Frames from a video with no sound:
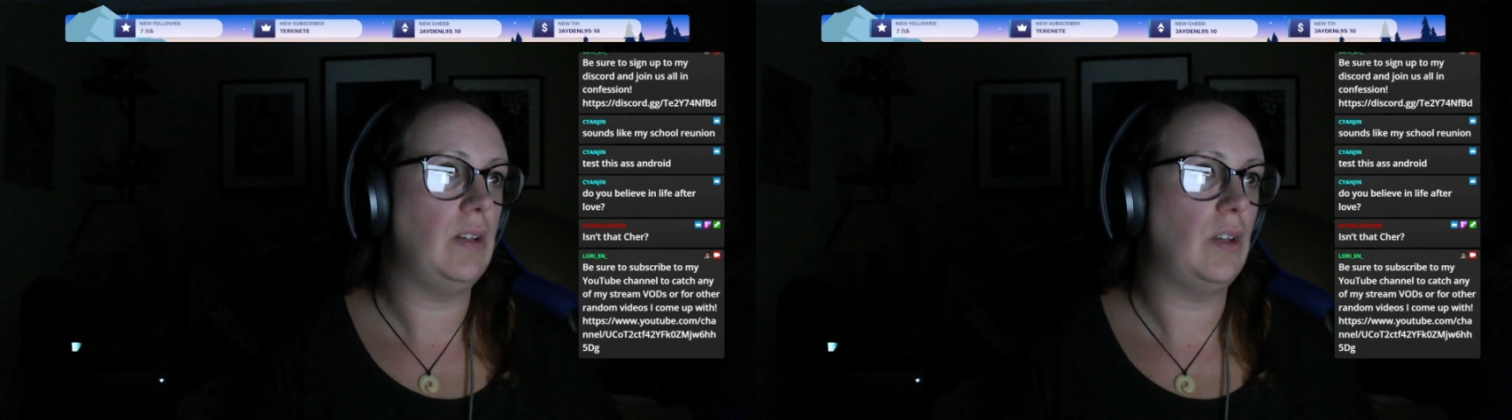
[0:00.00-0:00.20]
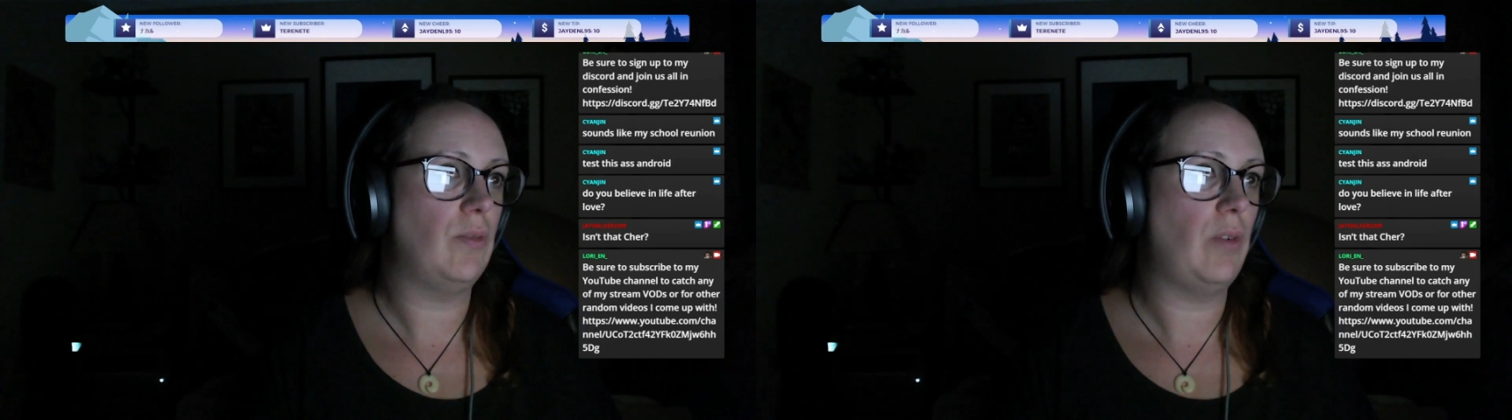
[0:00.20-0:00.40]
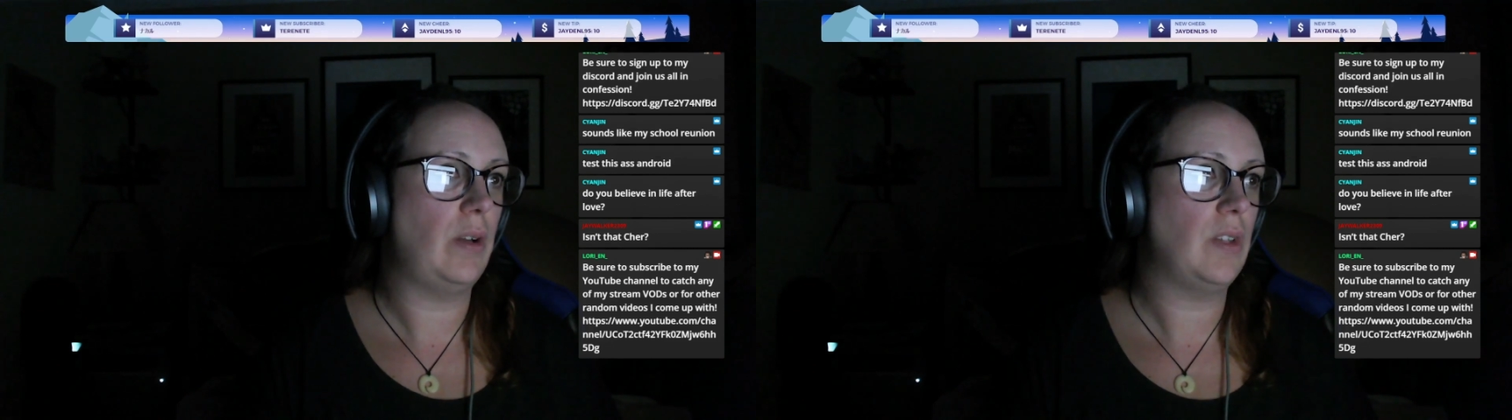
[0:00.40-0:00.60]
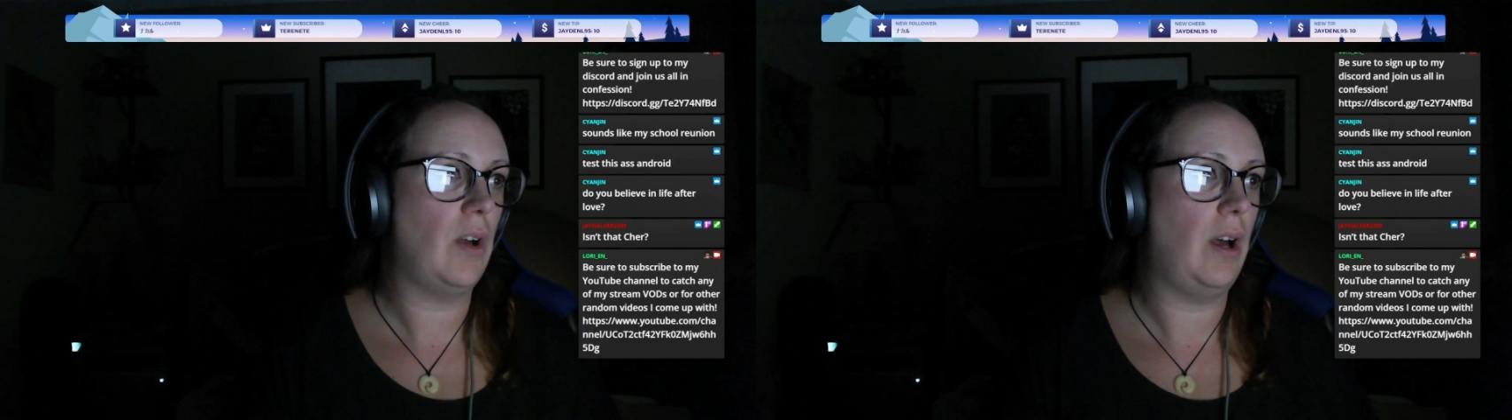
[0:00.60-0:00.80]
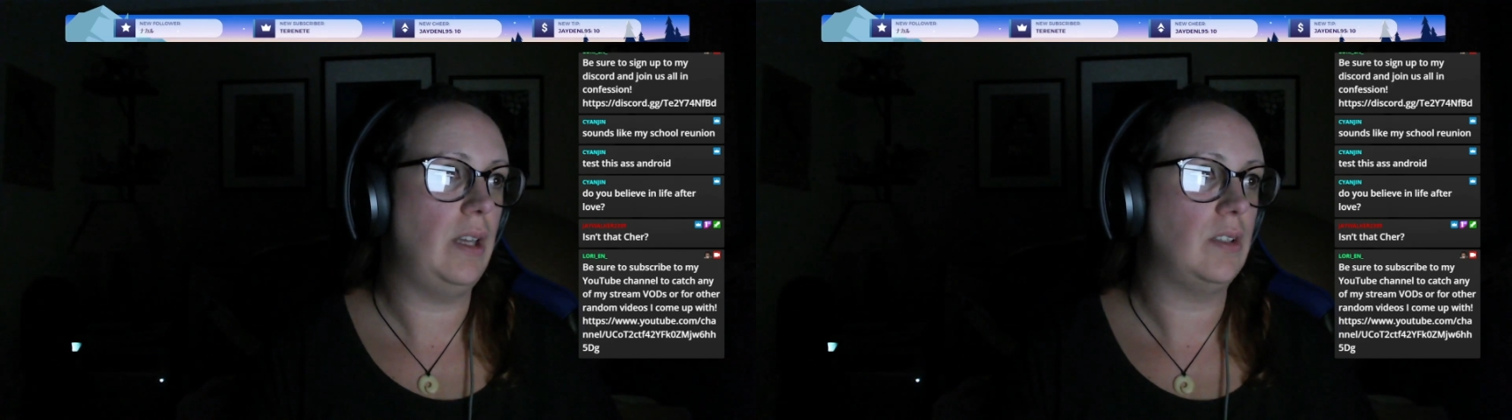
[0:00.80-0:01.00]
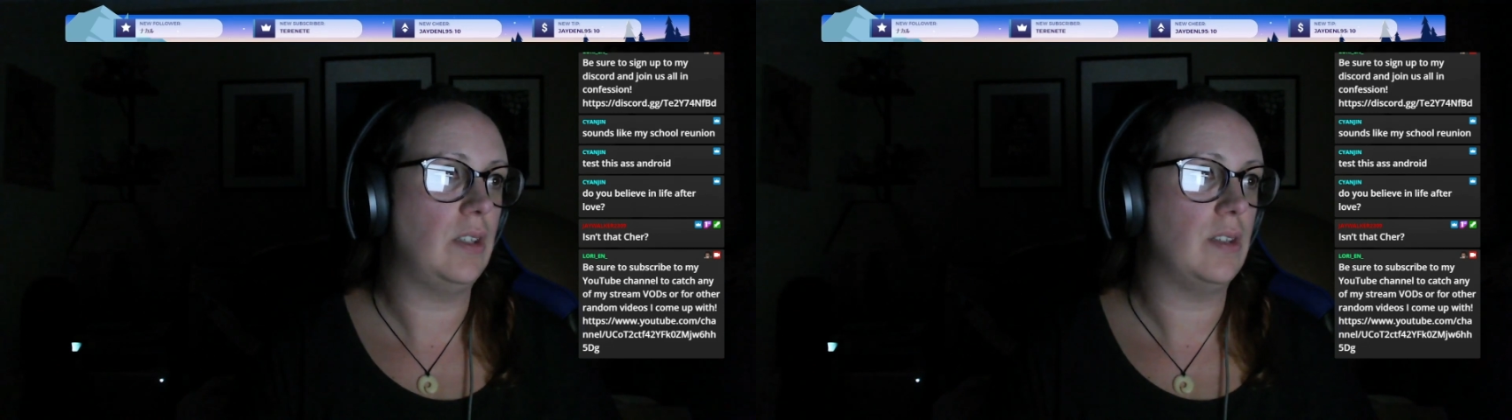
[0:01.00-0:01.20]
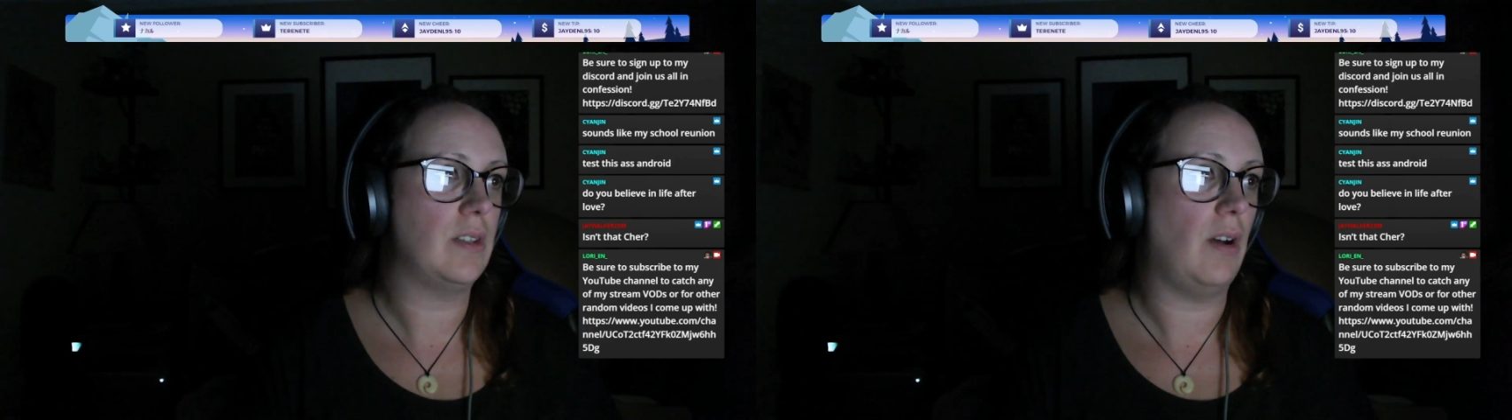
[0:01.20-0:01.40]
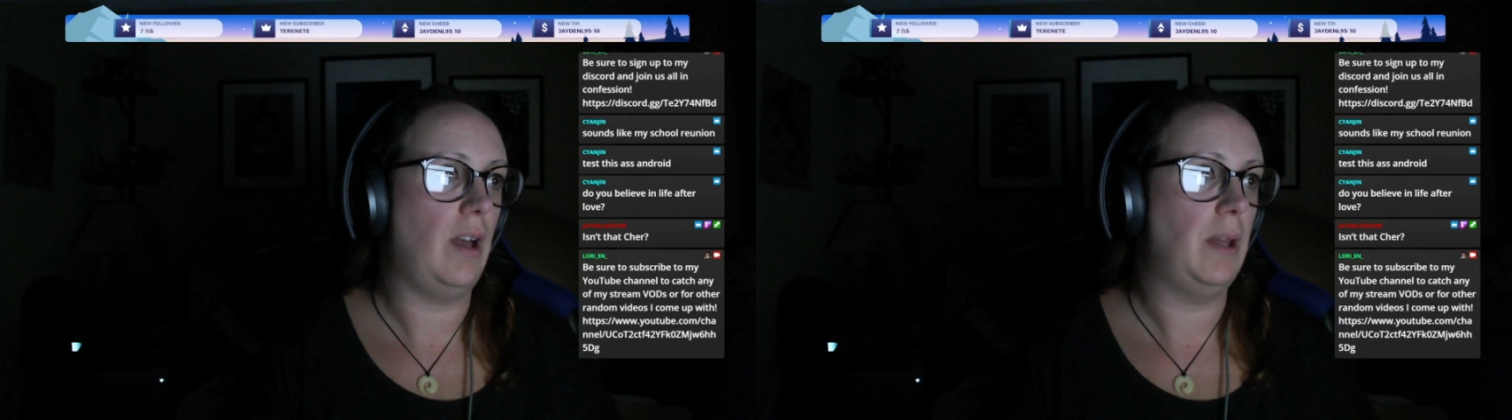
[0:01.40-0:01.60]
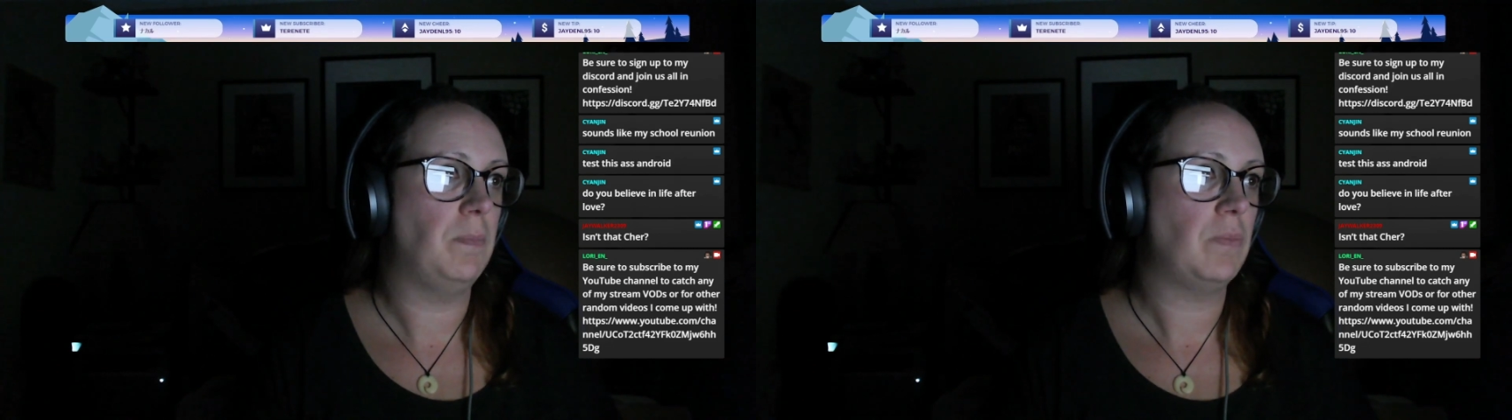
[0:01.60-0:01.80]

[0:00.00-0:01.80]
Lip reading: that rose high into the sky.